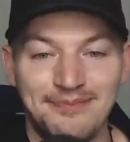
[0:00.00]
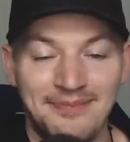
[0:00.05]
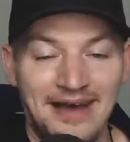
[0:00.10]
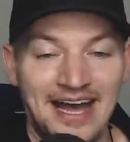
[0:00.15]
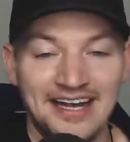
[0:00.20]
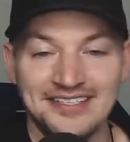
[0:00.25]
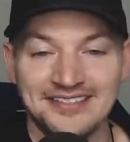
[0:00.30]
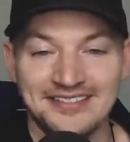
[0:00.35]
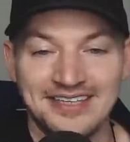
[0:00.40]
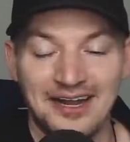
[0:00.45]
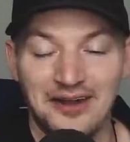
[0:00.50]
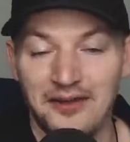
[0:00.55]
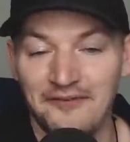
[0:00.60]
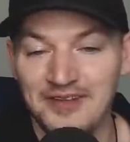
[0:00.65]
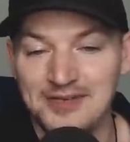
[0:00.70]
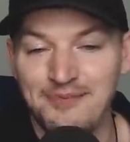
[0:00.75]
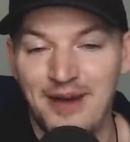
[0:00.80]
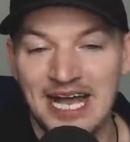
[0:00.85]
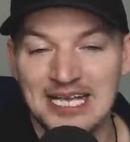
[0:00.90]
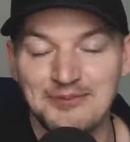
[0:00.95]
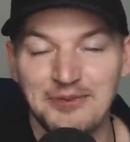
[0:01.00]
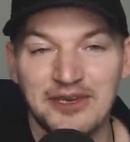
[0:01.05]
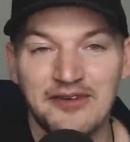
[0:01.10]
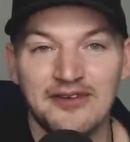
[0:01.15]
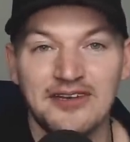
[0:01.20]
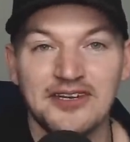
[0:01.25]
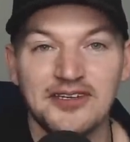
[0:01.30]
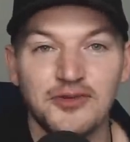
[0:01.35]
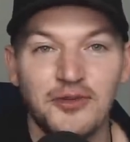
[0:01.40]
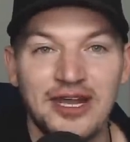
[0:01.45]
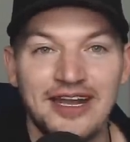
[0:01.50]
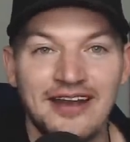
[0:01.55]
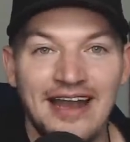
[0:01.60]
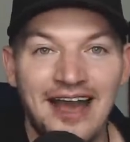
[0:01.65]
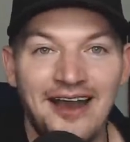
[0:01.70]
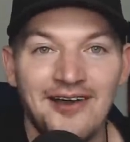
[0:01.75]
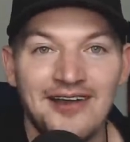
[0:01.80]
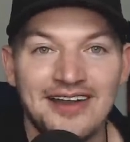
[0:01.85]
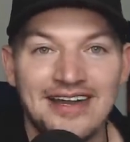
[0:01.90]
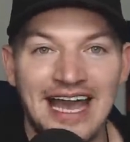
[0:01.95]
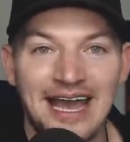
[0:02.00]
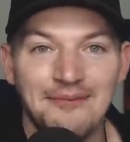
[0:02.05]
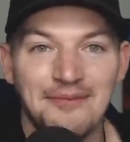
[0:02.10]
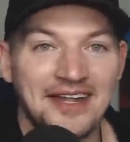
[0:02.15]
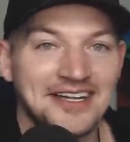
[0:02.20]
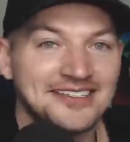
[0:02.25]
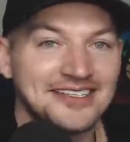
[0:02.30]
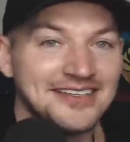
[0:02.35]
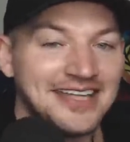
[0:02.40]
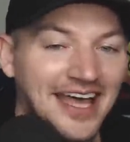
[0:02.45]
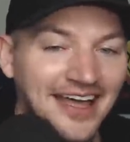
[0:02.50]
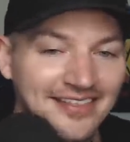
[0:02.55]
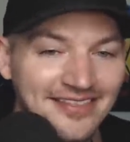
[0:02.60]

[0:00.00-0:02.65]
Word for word: honestly, I don't know if it's possible even to tweet it out and not mention that.